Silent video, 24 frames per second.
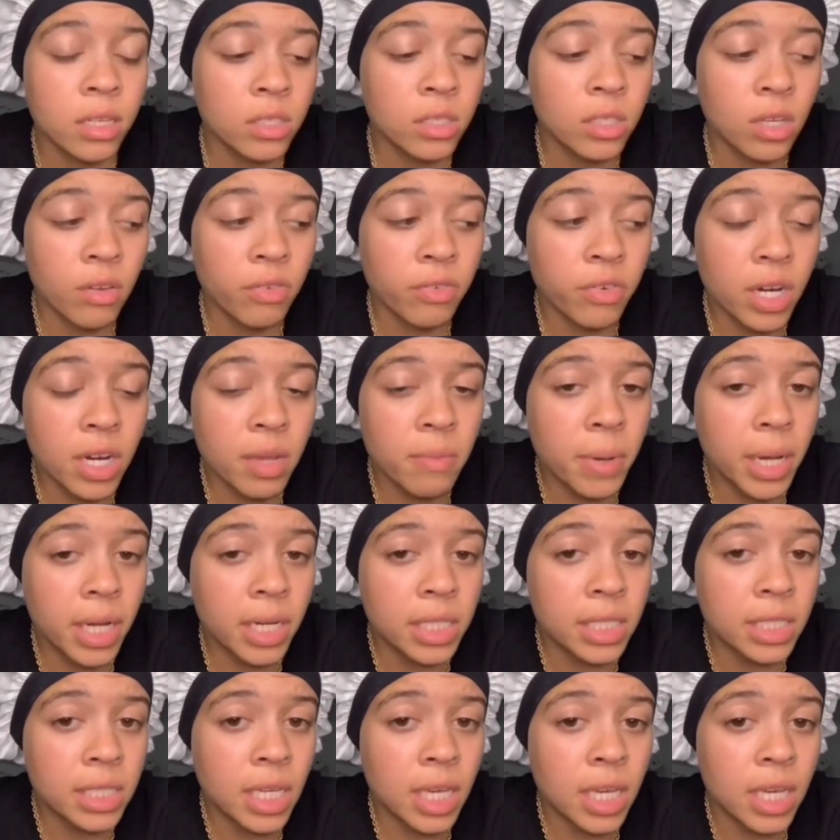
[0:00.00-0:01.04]
So for
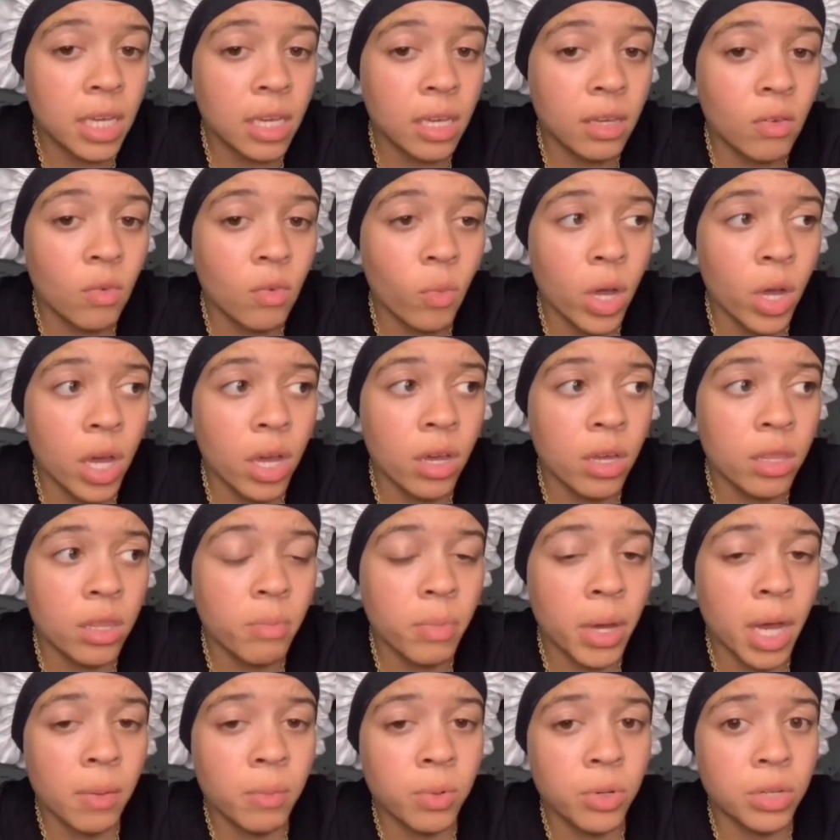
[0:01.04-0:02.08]
anybody saying, well, the
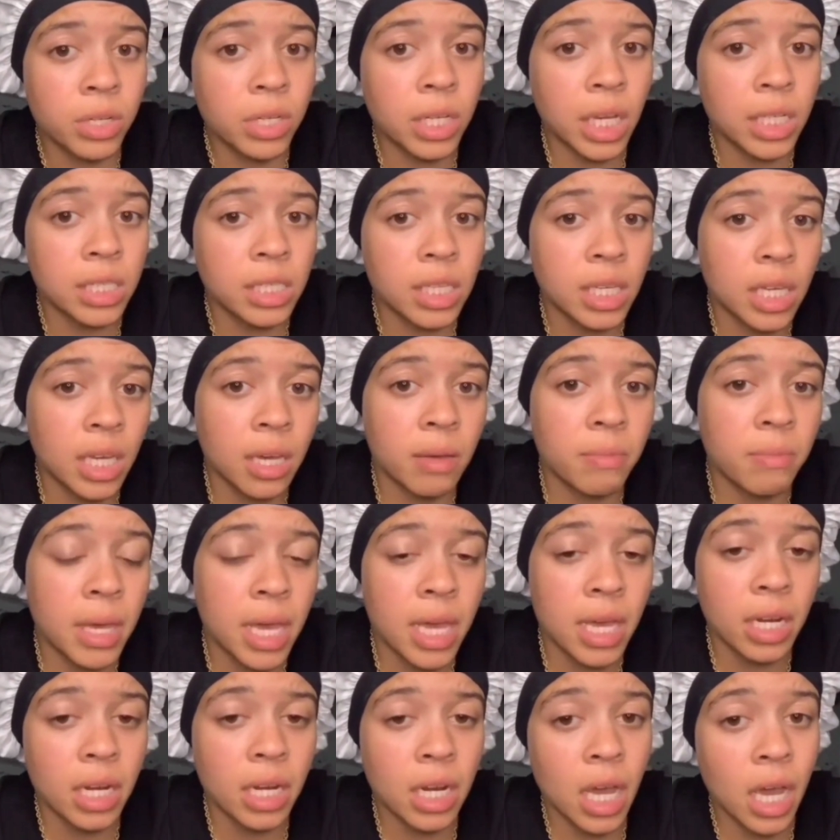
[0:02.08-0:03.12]
Bible doesn't
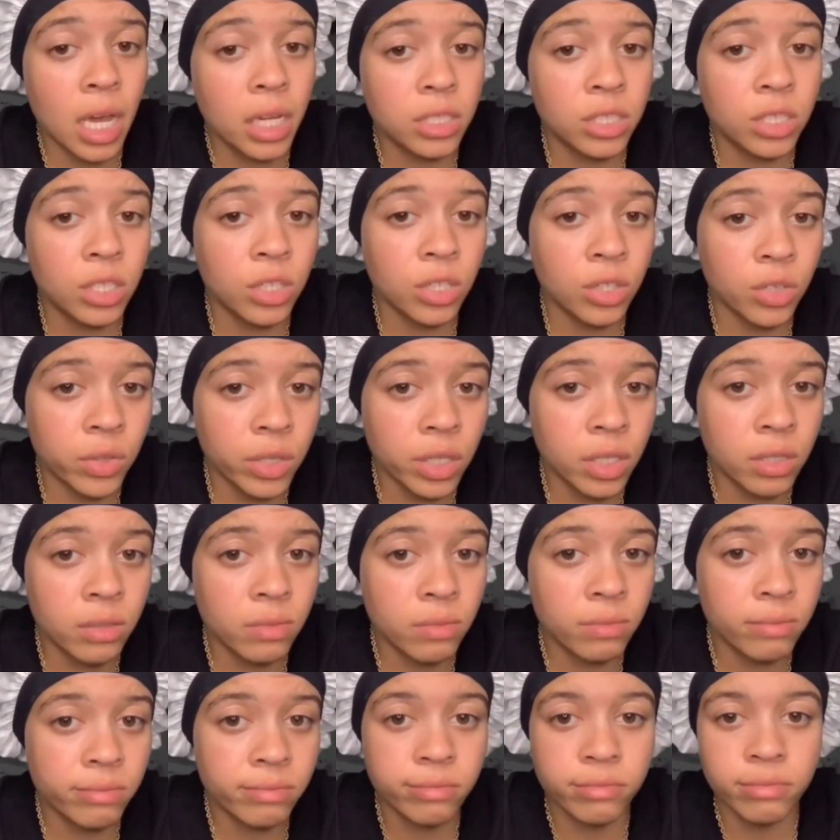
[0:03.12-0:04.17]
command not to do it,
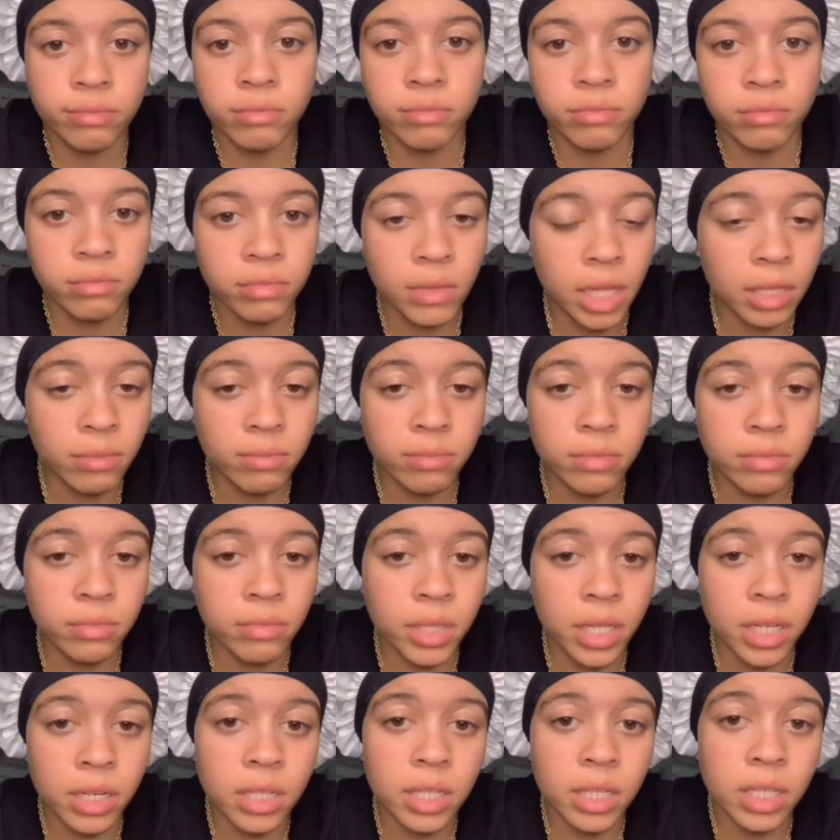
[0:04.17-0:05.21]
it
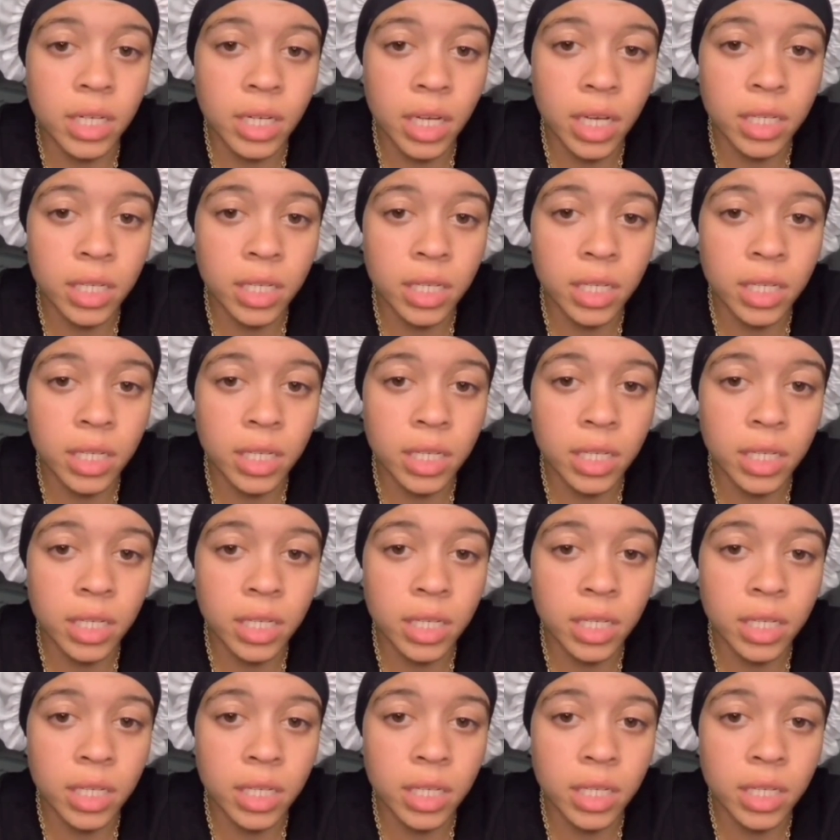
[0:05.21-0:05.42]
literally